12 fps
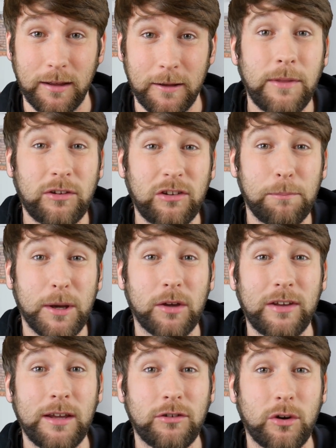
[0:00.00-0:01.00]
This is
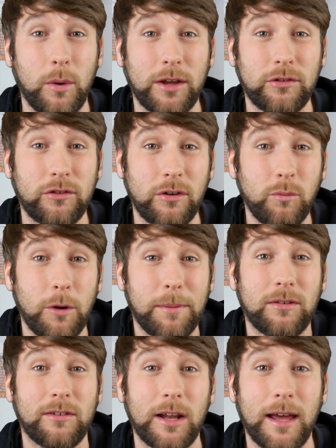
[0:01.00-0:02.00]
because each question will be
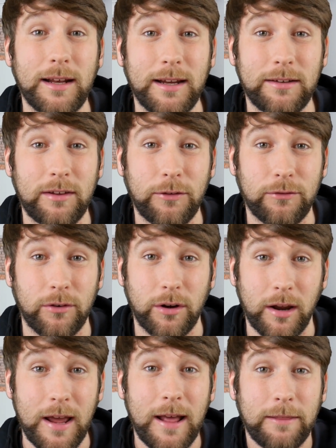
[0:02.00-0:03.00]
slightly
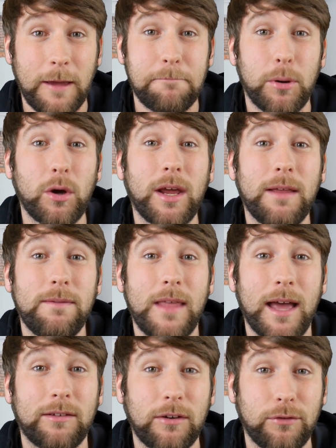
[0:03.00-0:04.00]
different. They put in
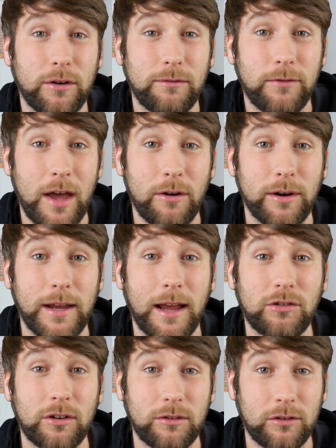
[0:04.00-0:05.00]
their different
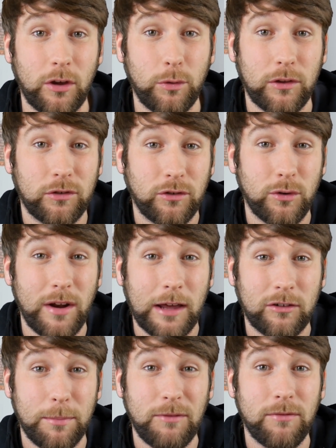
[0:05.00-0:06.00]
variations, so the student
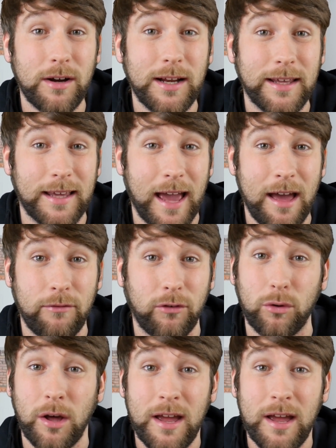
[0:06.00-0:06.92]
has to be really careful.